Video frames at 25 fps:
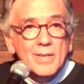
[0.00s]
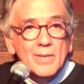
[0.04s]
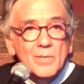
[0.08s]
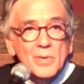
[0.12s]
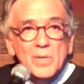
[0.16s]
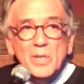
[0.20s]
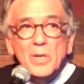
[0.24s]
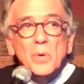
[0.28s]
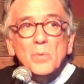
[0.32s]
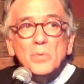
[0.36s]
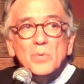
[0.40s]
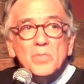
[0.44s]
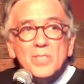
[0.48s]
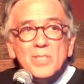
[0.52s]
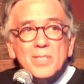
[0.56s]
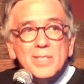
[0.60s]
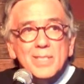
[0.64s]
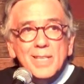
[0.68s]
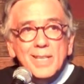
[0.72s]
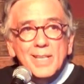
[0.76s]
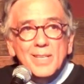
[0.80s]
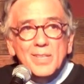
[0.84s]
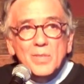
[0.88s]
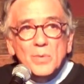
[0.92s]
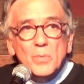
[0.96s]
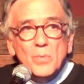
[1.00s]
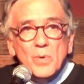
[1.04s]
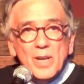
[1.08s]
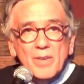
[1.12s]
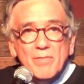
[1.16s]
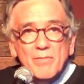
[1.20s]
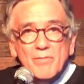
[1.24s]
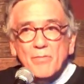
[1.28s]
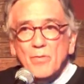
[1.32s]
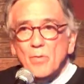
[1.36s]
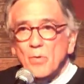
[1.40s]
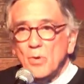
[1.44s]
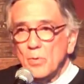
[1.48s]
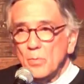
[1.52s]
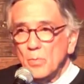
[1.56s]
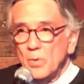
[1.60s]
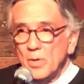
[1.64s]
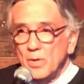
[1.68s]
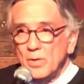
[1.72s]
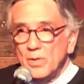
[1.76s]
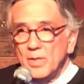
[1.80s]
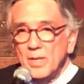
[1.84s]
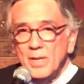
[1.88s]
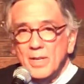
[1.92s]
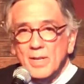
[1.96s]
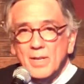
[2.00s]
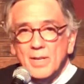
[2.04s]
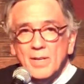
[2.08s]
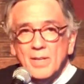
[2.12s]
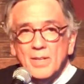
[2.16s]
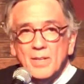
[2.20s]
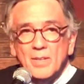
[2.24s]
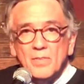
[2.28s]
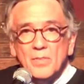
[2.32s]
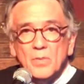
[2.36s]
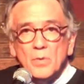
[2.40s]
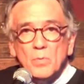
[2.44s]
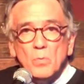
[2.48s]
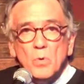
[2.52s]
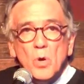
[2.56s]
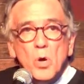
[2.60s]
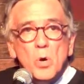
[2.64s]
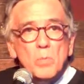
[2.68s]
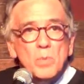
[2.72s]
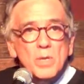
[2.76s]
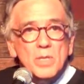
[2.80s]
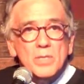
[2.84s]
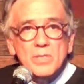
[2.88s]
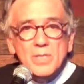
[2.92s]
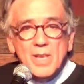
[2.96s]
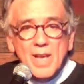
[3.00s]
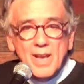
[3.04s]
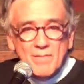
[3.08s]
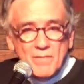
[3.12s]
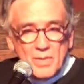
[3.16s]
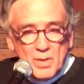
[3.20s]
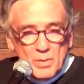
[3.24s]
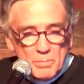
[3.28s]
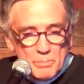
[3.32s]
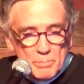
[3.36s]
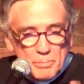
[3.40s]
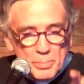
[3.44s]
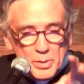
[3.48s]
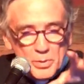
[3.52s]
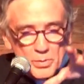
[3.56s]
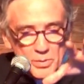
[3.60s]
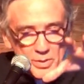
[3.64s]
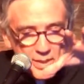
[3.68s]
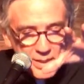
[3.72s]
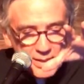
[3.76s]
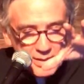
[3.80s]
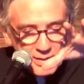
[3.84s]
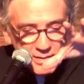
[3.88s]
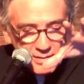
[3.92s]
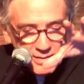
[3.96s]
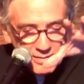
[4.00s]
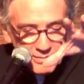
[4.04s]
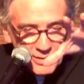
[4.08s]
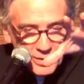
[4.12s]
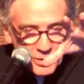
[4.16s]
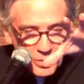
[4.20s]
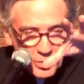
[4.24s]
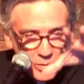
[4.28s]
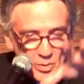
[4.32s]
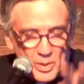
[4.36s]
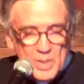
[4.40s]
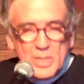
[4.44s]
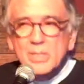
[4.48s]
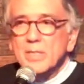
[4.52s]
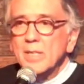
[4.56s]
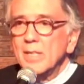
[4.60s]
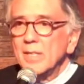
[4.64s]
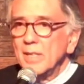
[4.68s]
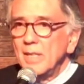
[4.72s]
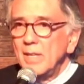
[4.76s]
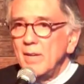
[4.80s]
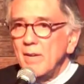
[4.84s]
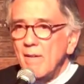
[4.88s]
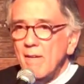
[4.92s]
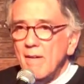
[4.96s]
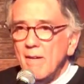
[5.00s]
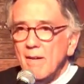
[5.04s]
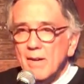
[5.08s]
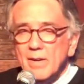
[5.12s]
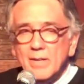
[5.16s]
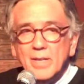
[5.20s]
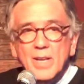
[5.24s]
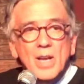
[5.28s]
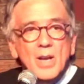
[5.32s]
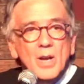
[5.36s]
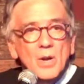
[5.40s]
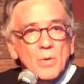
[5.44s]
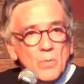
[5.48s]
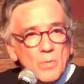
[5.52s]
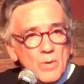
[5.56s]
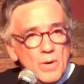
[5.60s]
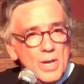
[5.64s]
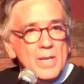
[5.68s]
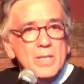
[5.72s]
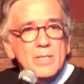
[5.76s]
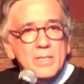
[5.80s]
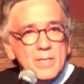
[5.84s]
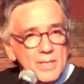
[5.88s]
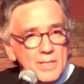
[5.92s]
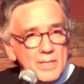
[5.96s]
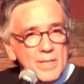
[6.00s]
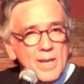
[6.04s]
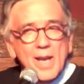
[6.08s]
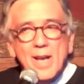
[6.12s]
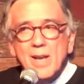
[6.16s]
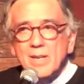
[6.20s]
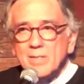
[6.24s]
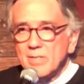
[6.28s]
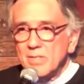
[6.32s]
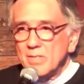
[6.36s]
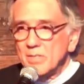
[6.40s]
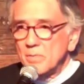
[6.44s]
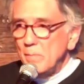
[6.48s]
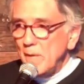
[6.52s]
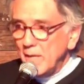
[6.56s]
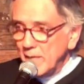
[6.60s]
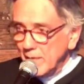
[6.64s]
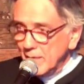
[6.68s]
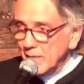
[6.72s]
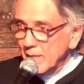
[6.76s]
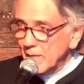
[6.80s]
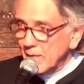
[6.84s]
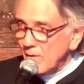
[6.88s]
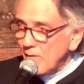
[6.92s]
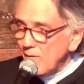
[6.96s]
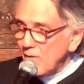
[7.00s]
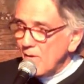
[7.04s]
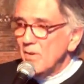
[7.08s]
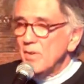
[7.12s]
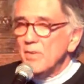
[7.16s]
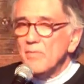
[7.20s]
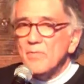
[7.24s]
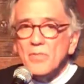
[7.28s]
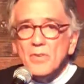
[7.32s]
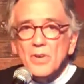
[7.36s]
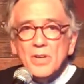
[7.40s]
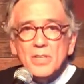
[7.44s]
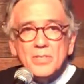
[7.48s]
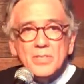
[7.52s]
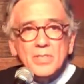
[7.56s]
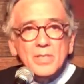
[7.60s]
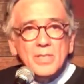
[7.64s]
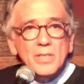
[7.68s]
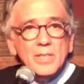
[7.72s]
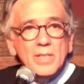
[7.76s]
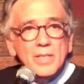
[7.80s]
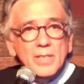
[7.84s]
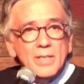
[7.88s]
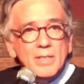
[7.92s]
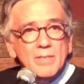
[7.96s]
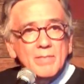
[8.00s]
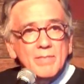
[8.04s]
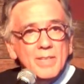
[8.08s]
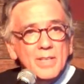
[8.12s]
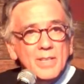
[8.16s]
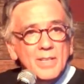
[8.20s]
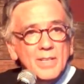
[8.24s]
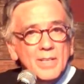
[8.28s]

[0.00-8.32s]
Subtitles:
We don't see the way forward. The Romans have their boot increasingly hard, raising taxes, making it harder for us to live.